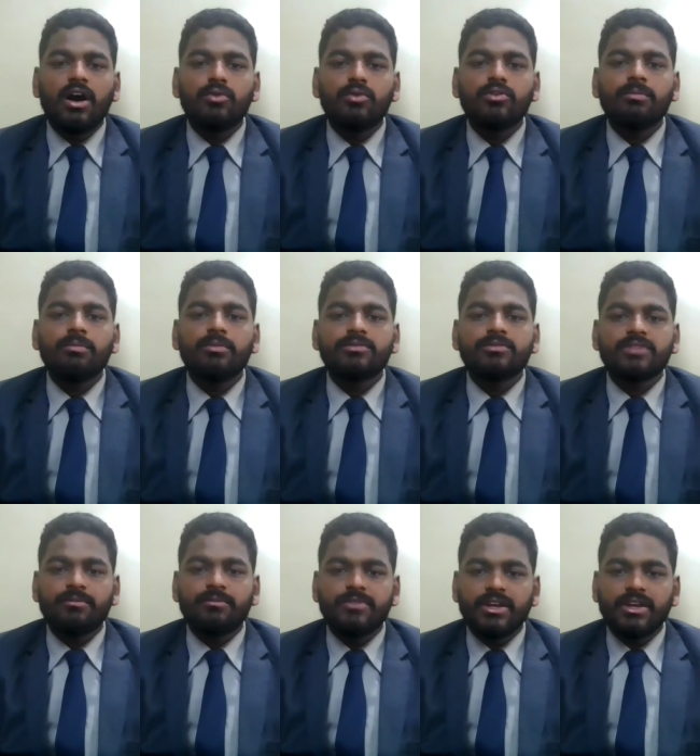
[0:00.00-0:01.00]
how to approach
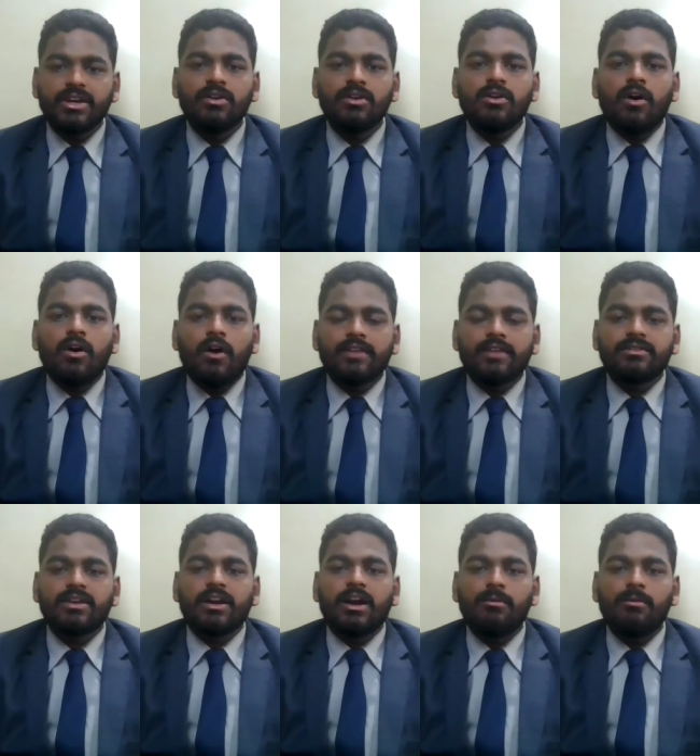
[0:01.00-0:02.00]
something as
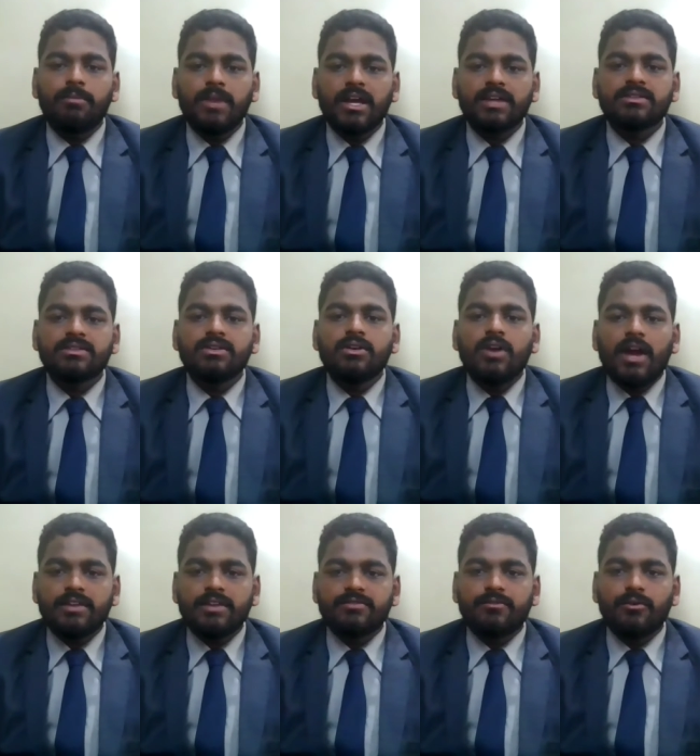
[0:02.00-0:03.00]
a complex
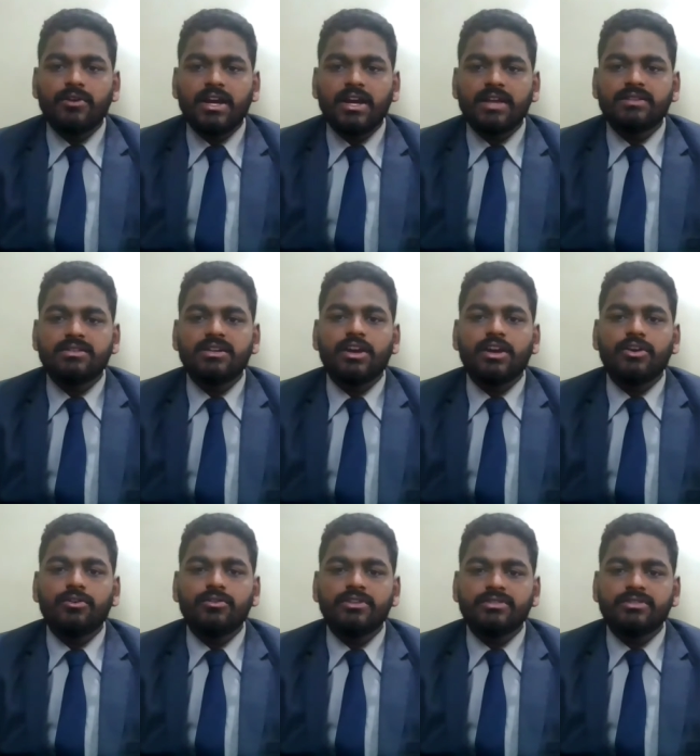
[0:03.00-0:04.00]
as forecasting
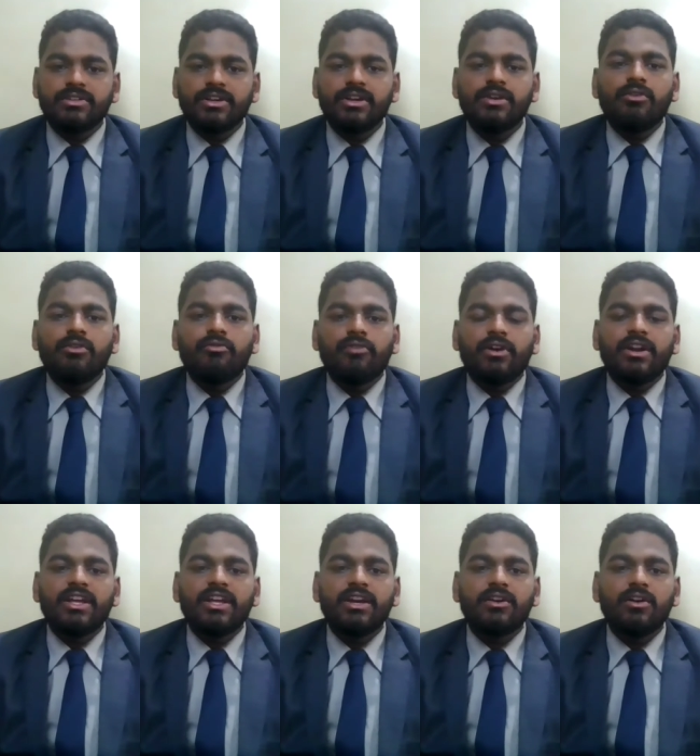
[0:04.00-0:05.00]
accuracy for
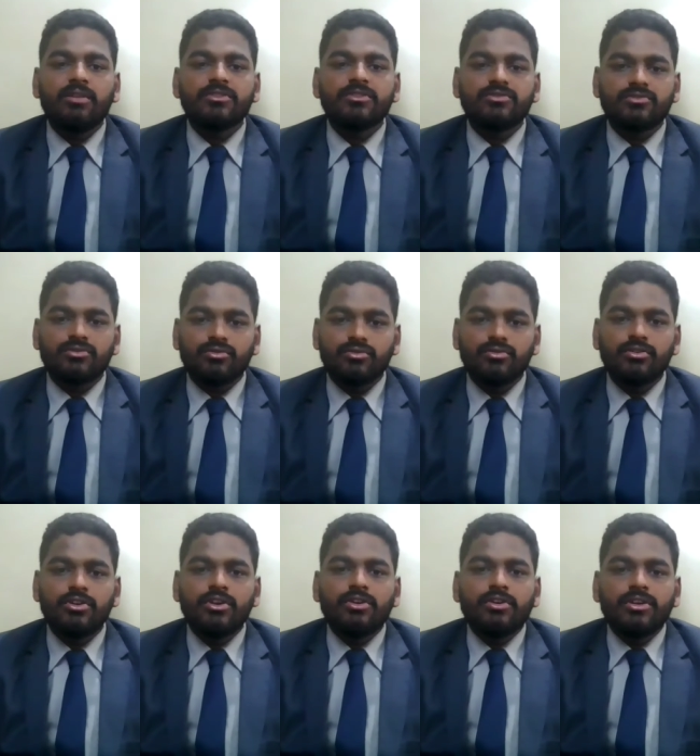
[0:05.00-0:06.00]
an e-commerce store
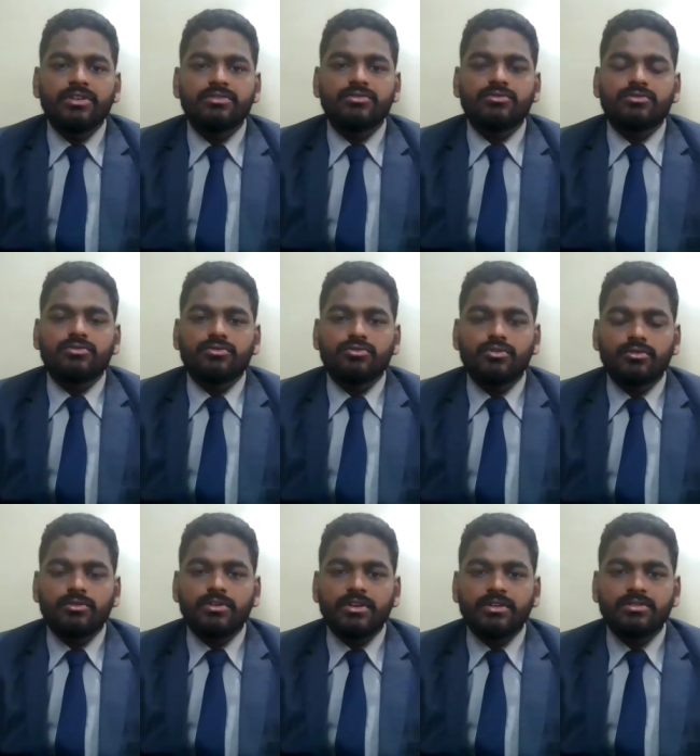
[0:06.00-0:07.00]
is
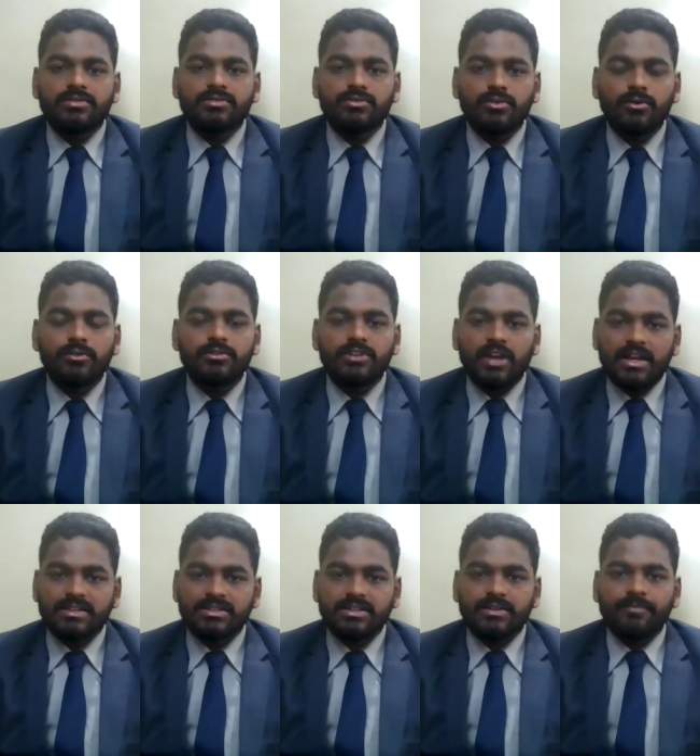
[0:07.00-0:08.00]
so
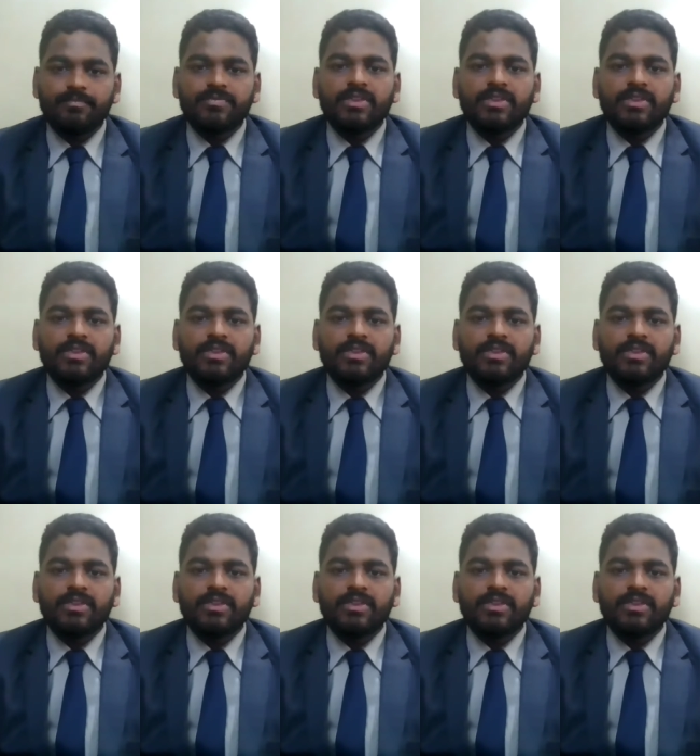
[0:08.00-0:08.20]
task.